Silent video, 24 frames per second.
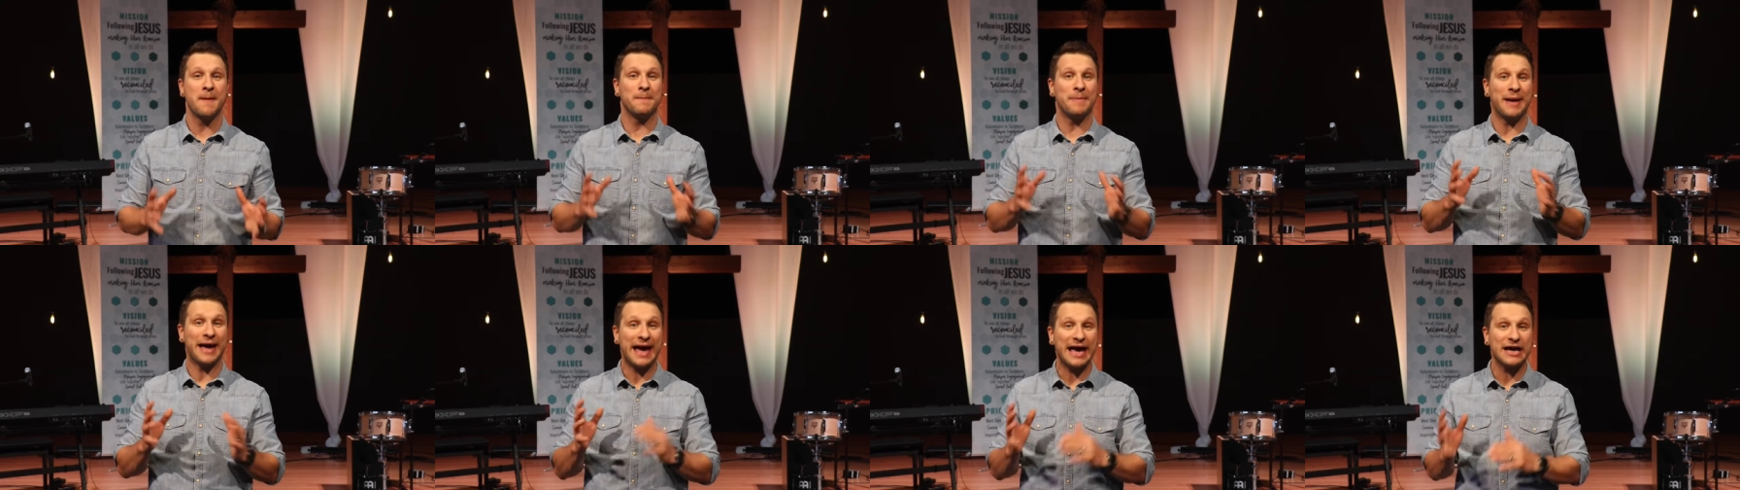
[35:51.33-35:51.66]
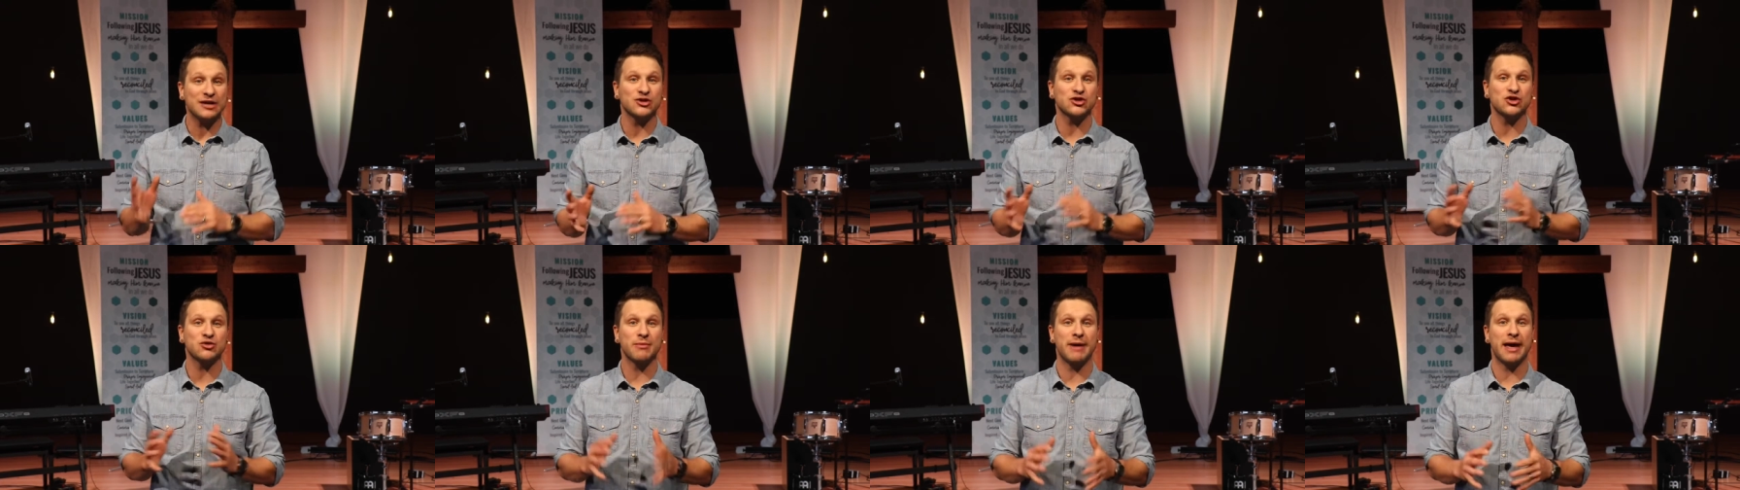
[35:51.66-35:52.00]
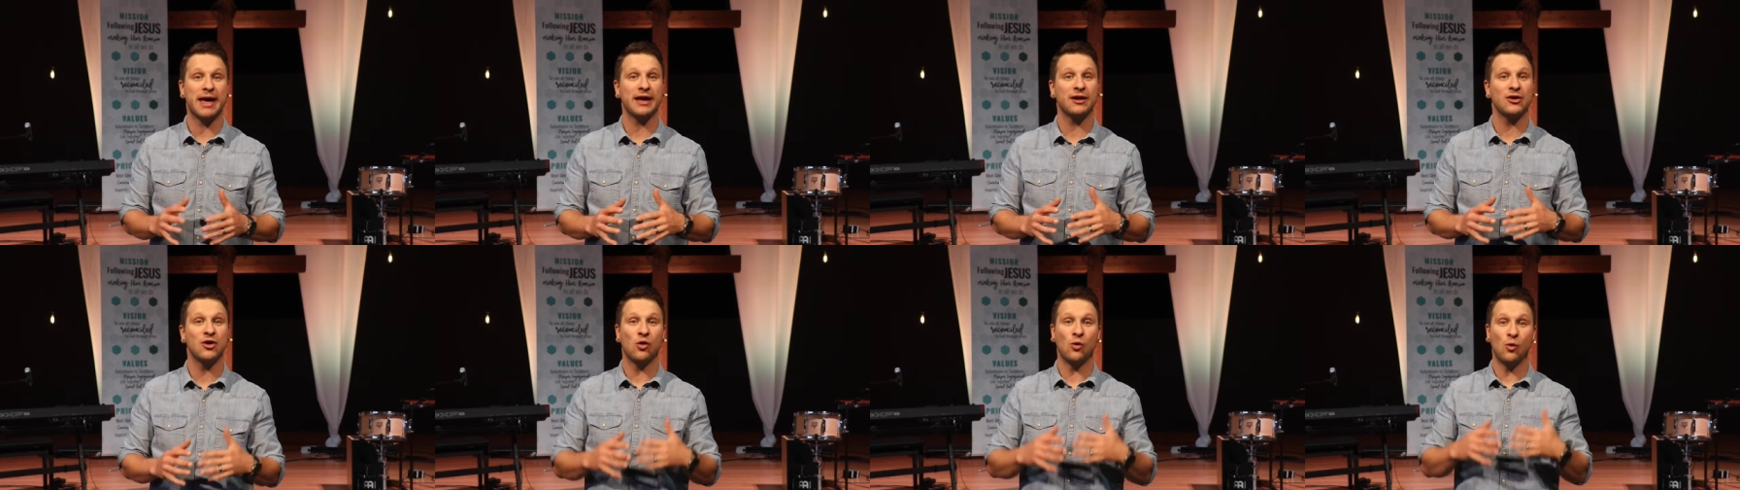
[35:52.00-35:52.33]
Pastor
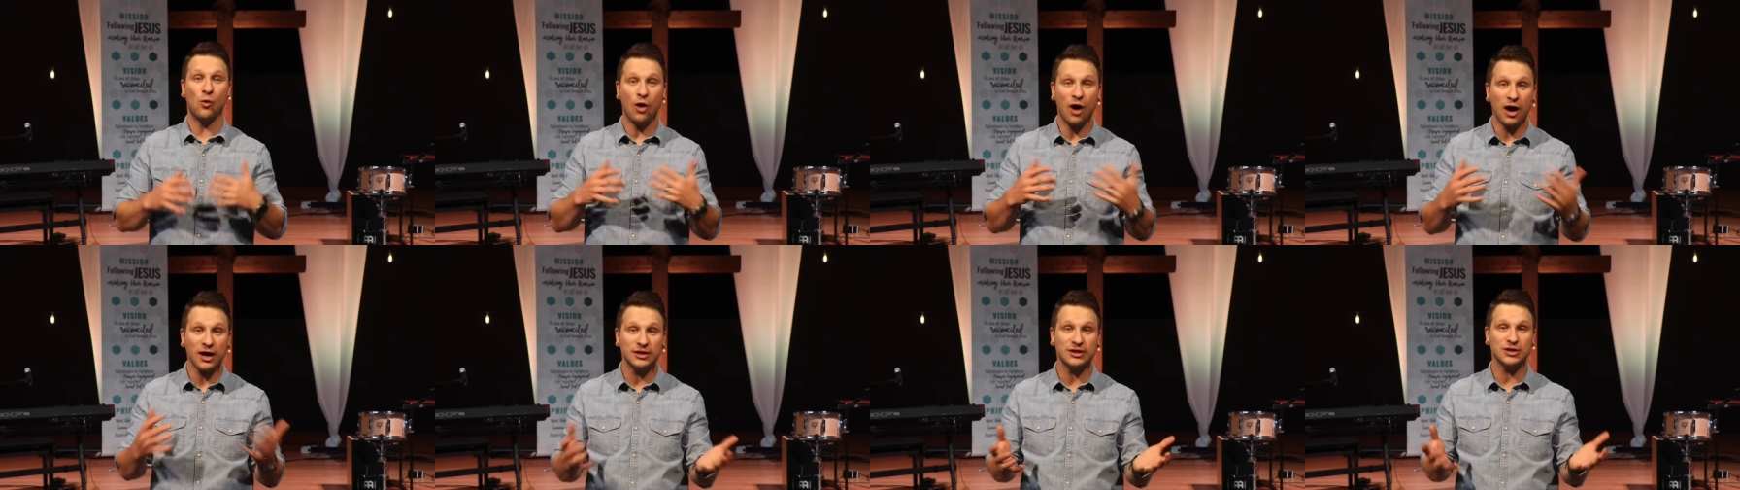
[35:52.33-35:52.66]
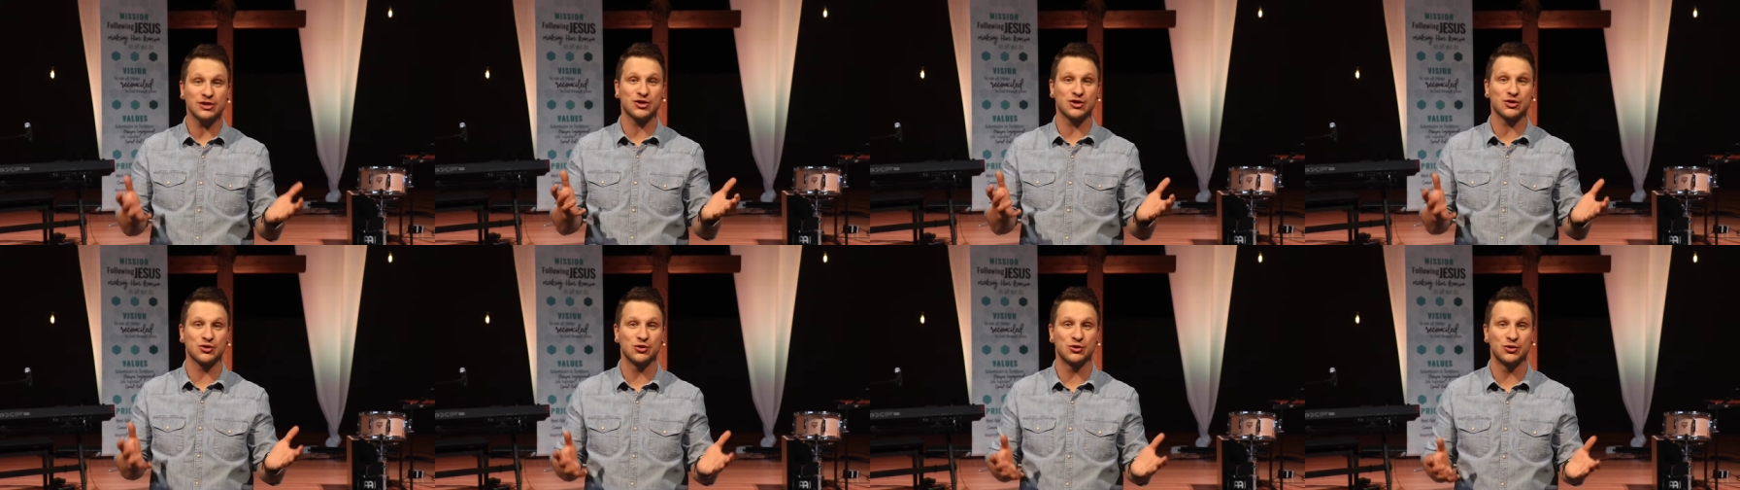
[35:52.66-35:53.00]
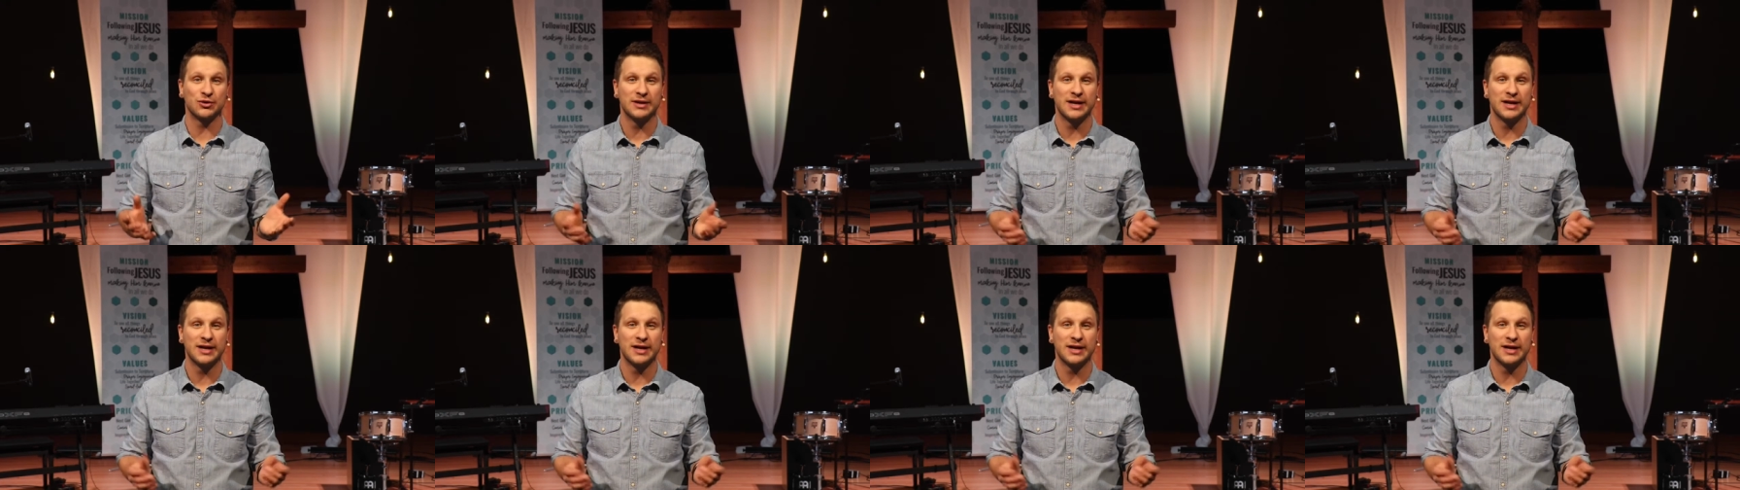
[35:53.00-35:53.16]
Matt walked us through.